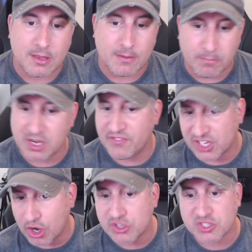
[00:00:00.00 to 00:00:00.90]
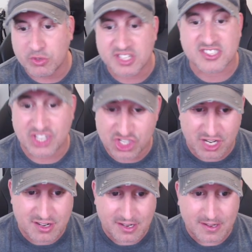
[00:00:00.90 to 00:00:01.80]
But if it goes to a
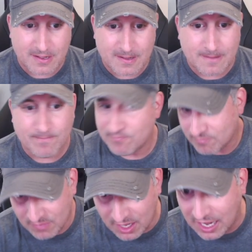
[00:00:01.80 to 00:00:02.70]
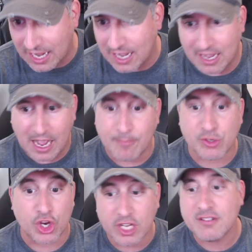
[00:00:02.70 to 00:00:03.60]
decision, uh, I'm
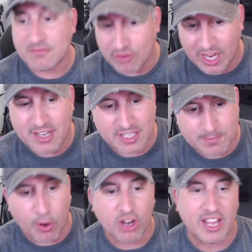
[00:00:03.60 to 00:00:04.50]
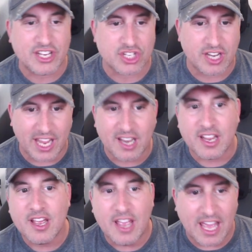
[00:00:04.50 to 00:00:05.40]
good, right? This parlay should hit.
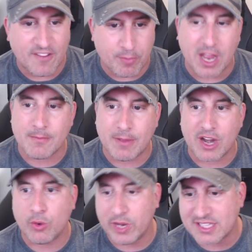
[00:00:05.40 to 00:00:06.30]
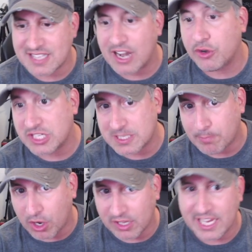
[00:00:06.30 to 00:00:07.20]
And if Brian Battle wins, not only does the
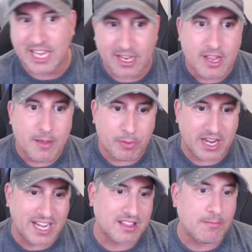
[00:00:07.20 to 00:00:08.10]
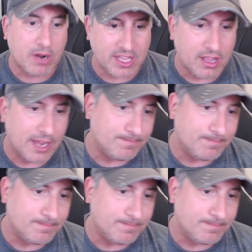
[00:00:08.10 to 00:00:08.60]
parlay hit, but I get the money line.